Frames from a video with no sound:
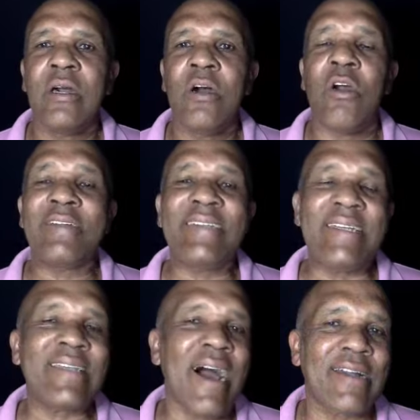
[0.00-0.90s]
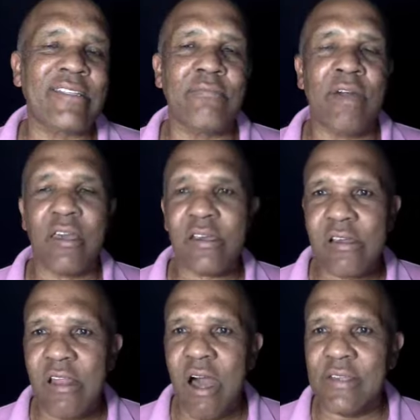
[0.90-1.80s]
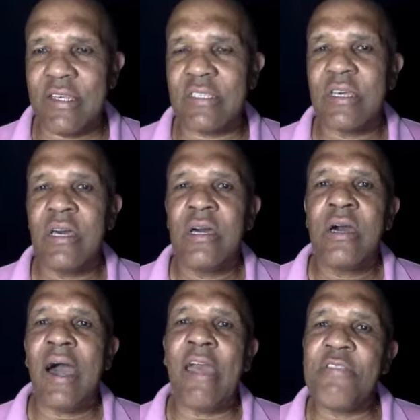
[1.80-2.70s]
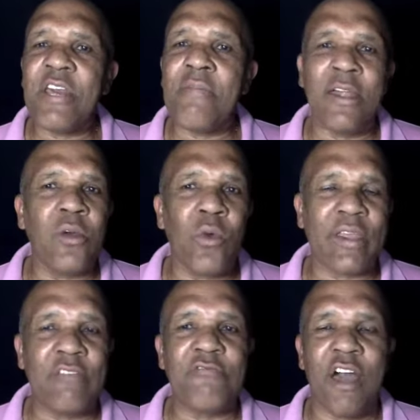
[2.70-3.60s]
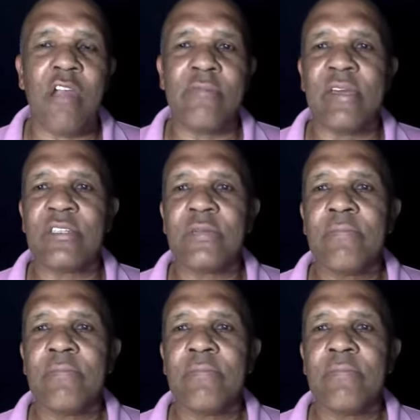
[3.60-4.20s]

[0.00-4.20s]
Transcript: or detoxing my closet, I think about the work environment.